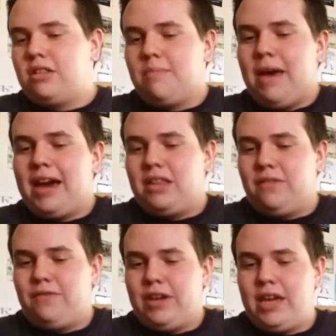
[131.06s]
on the back of the
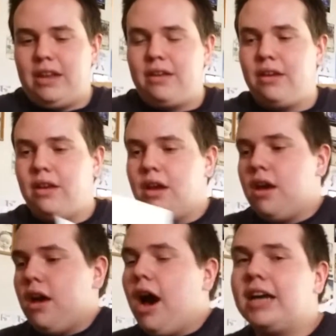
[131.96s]
freaking
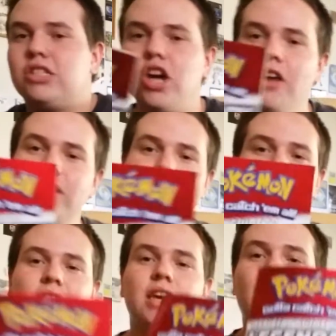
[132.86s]
I saw this
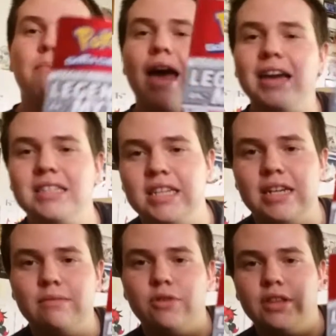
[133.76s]
in the uh,
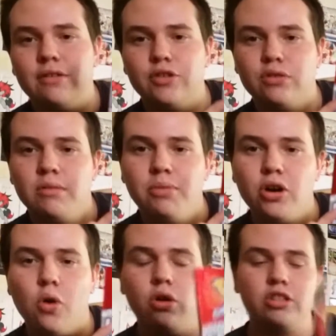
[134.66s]
magazine where they were doing the
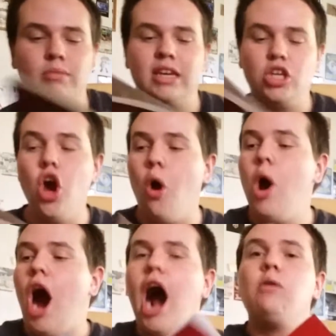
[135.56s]
book orders. I'm like,
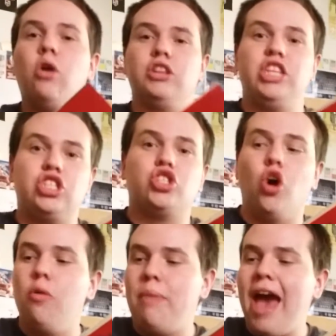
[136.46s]
yo, I want this
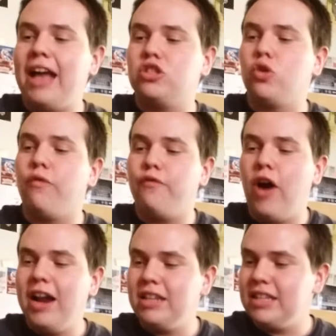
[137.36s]
so bad. So
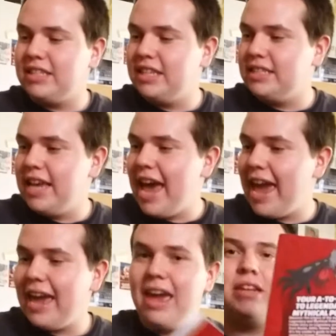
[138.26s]
finally
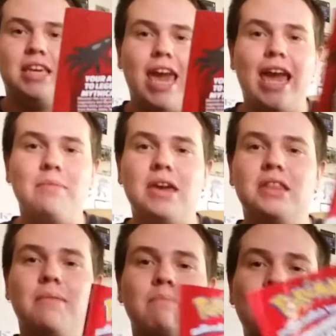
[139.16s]
today, it came
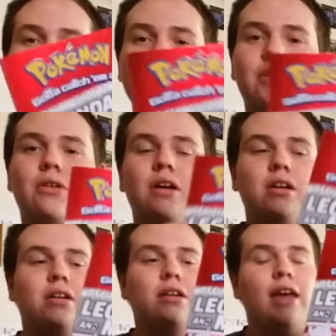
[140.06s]
in the mail,
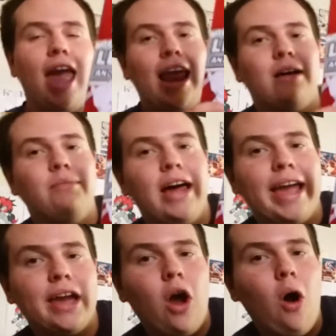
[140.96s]
and I'm
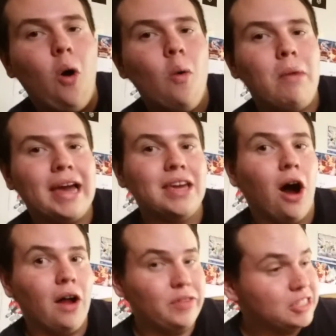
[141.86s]
like, oh my
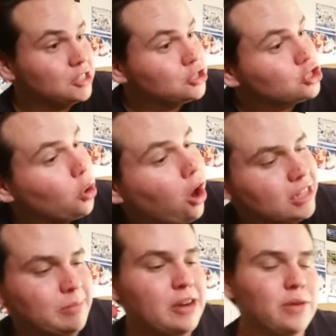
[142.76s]
god, this is so
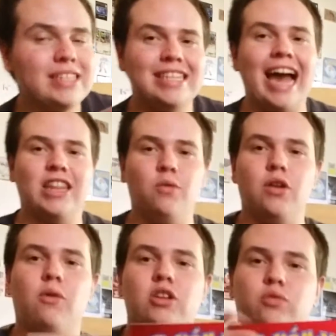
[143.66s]
awesome. I knew exactly
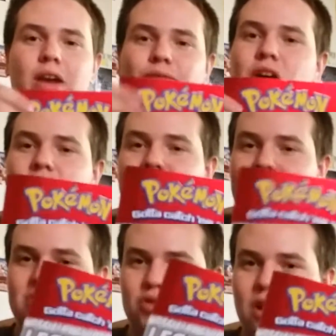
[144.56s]
what it was when I felt the
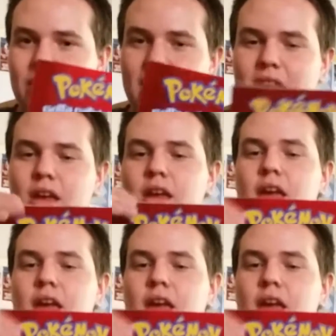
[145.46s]
texture of it,